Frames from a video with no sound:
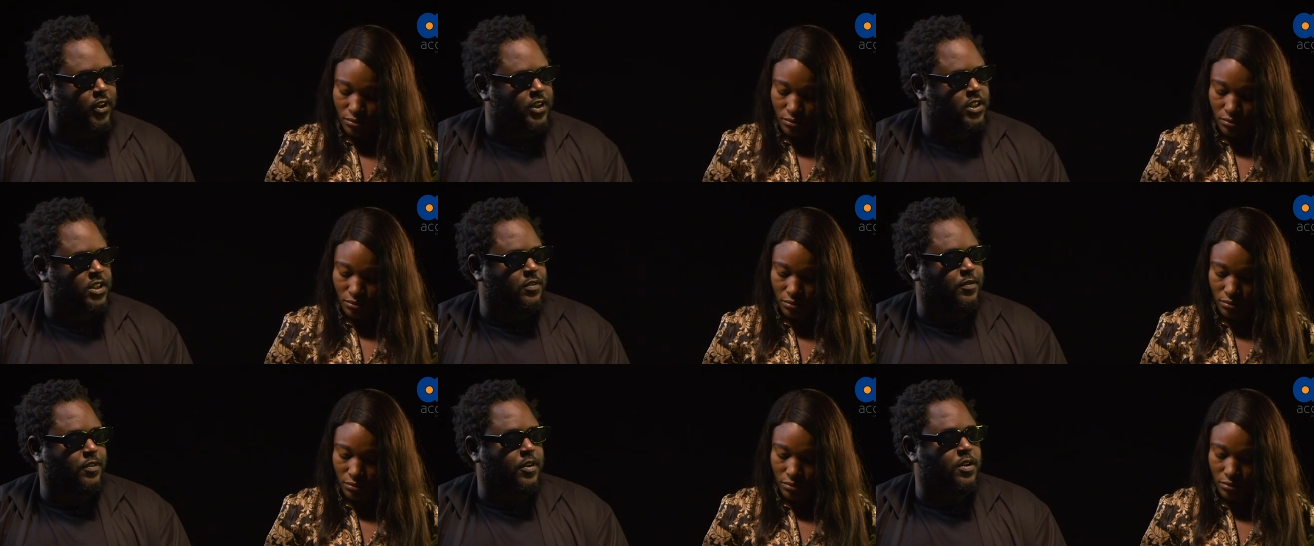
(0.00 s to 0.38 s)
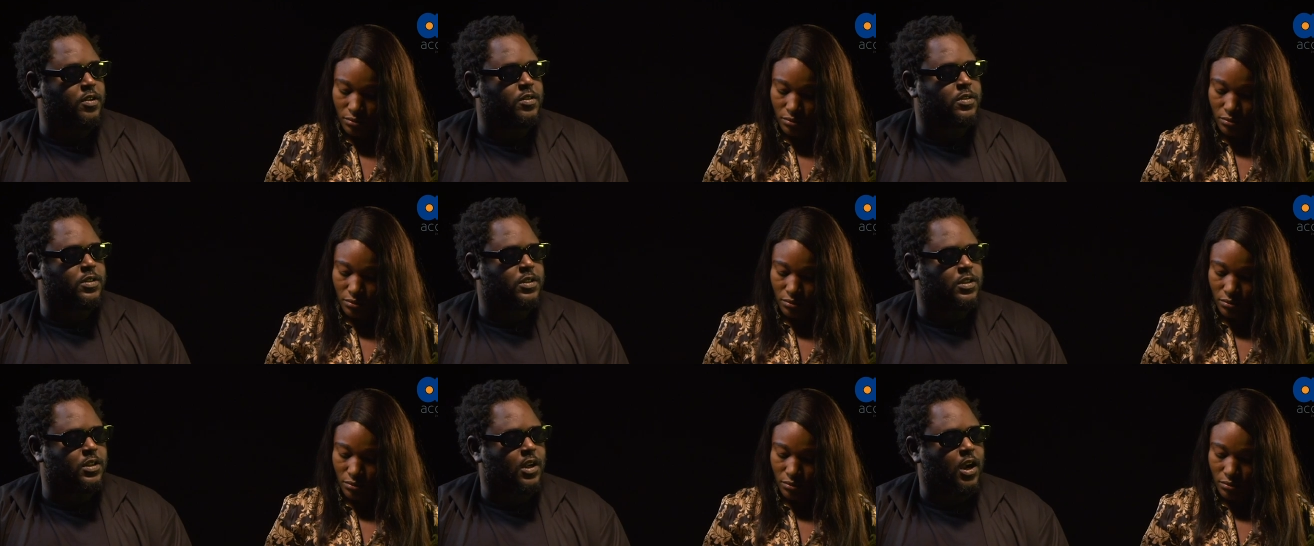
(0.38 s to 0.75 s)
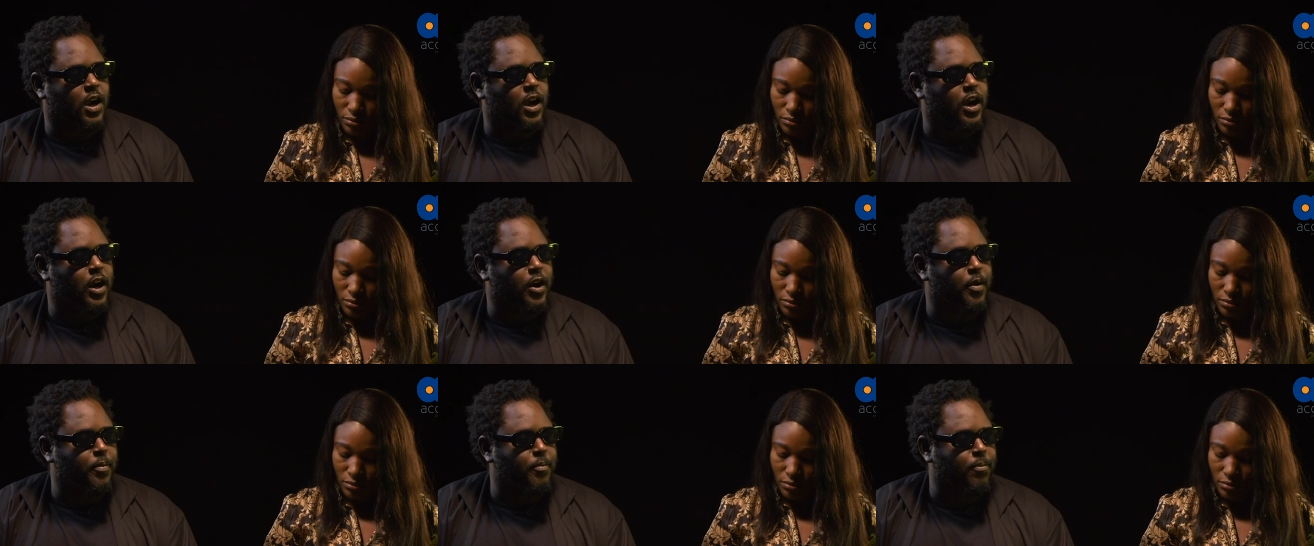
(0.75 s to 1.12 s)
Speaker 1: festivals,
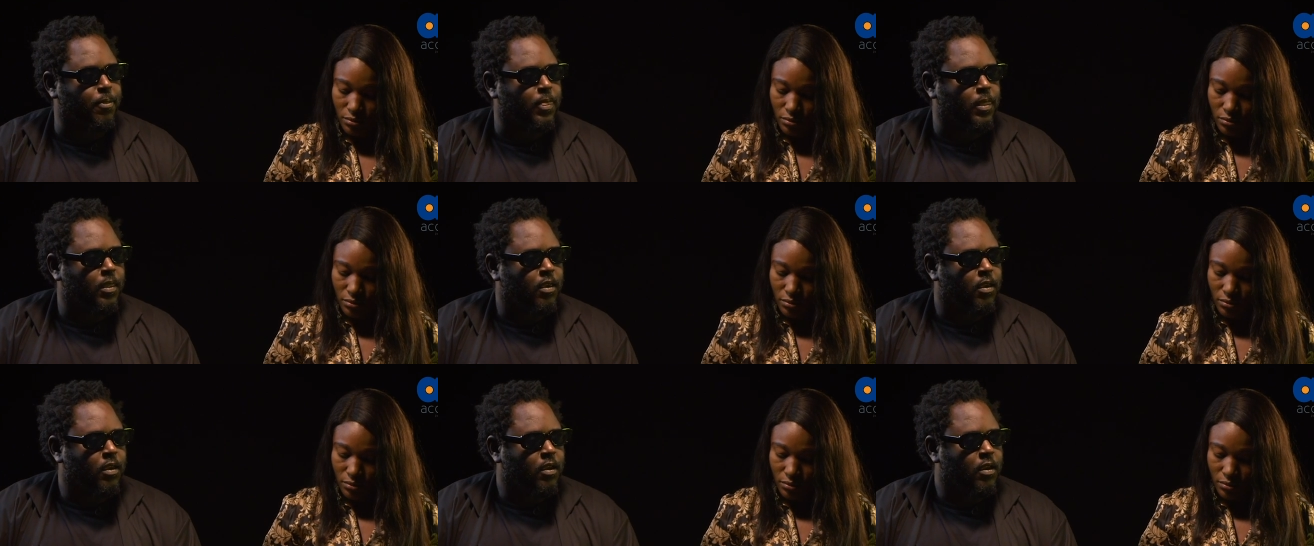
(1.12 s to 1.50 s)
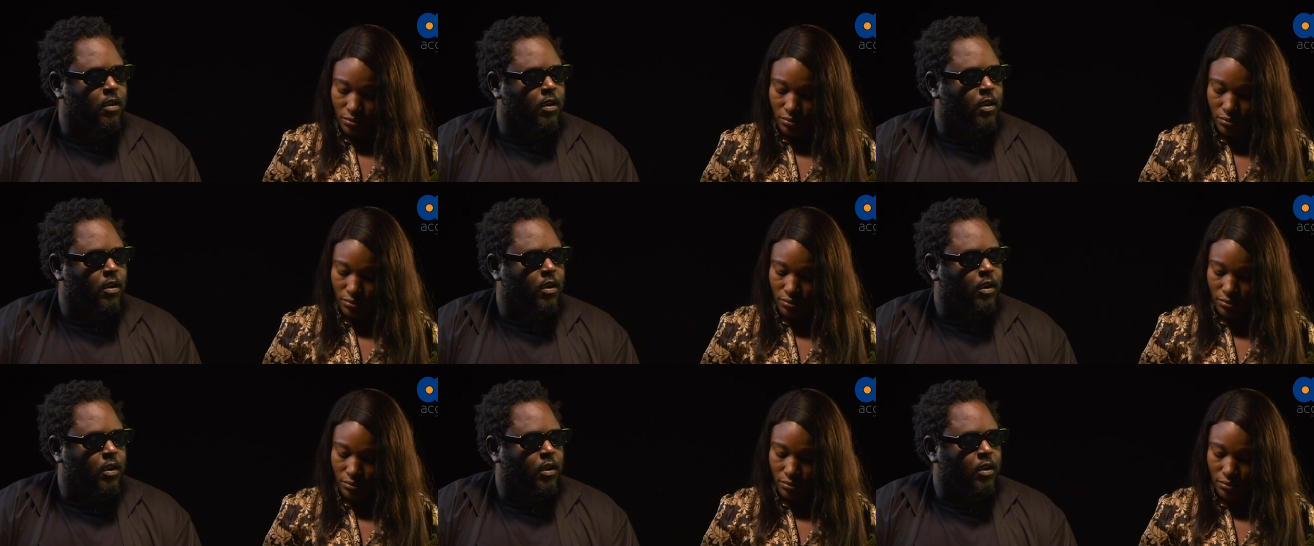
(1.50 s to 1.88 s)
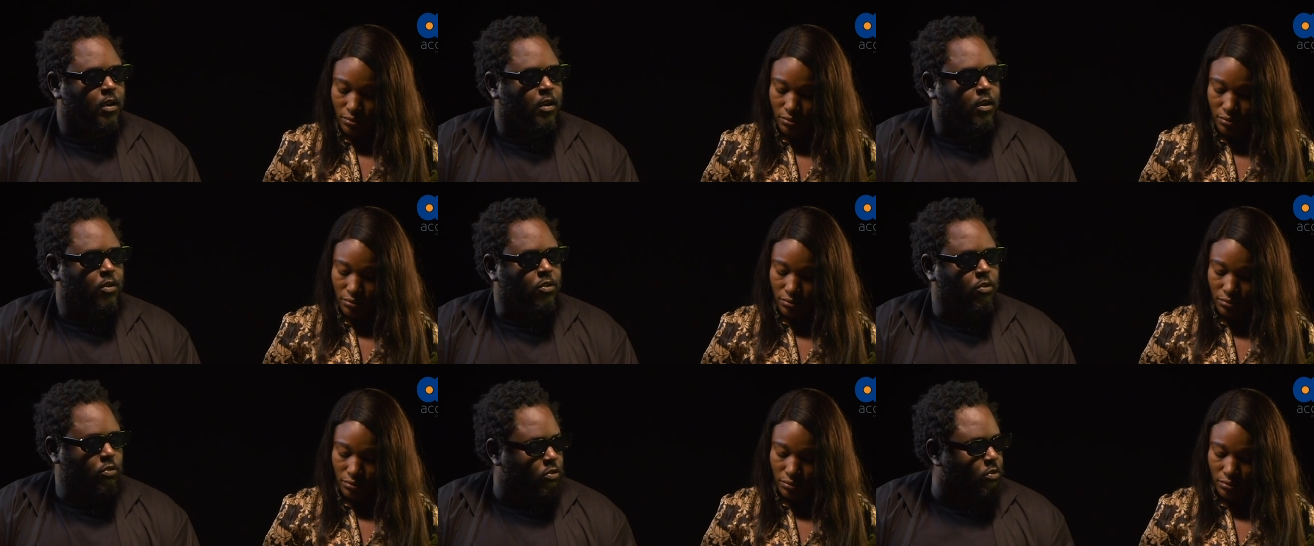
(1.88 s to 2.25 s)
um,
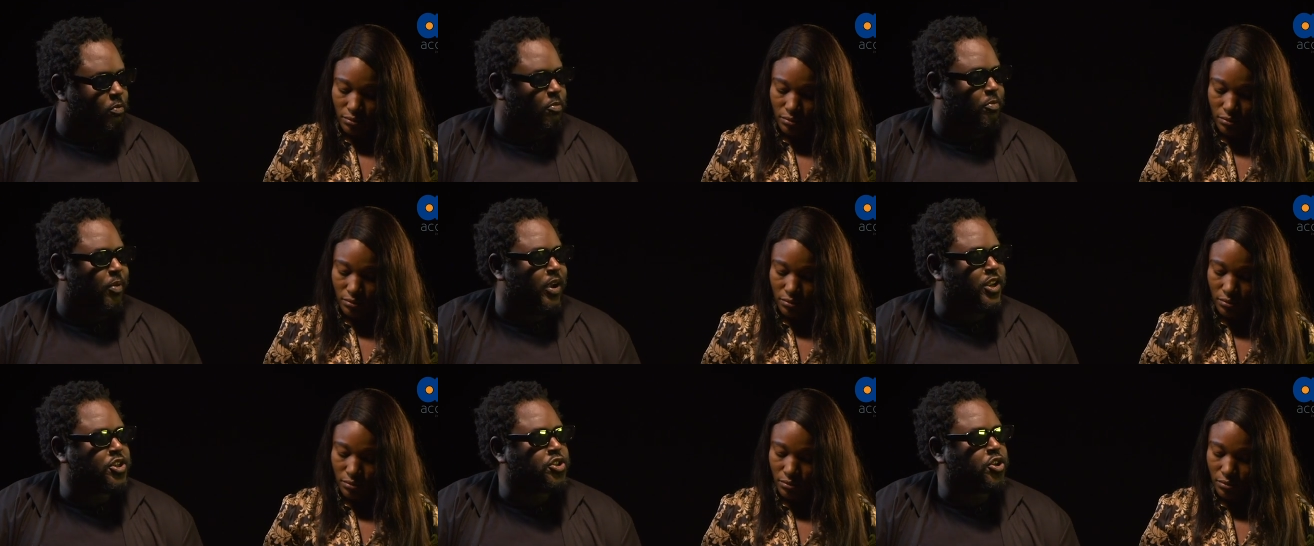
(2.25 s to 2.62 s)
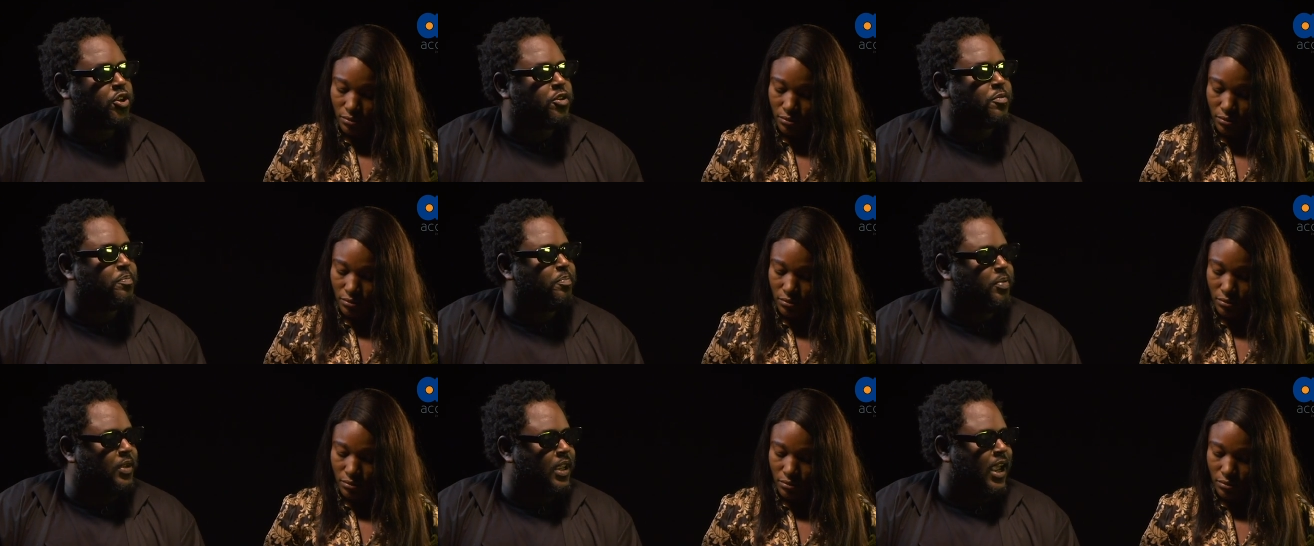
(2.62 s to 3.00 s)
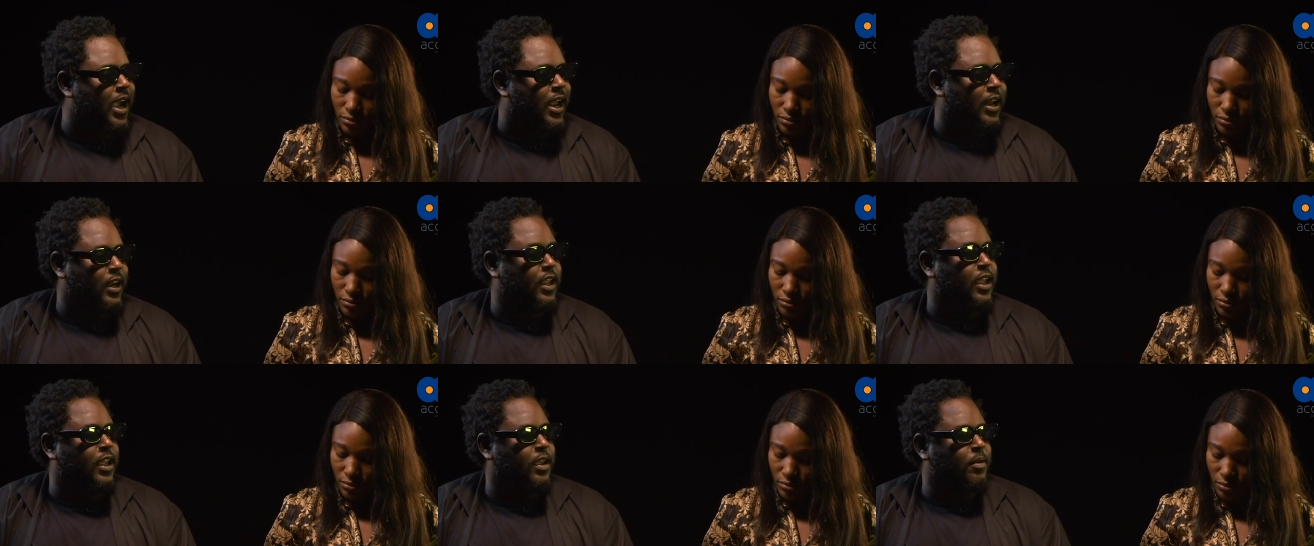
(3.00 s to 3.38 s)
you mentioned
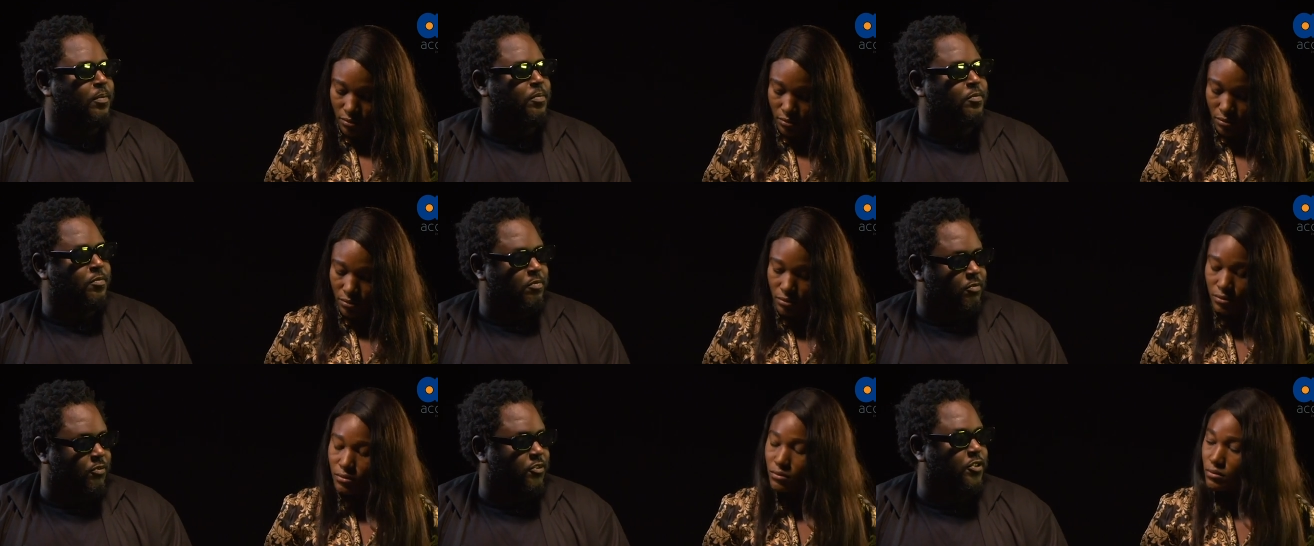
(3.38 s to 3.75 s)
P&A.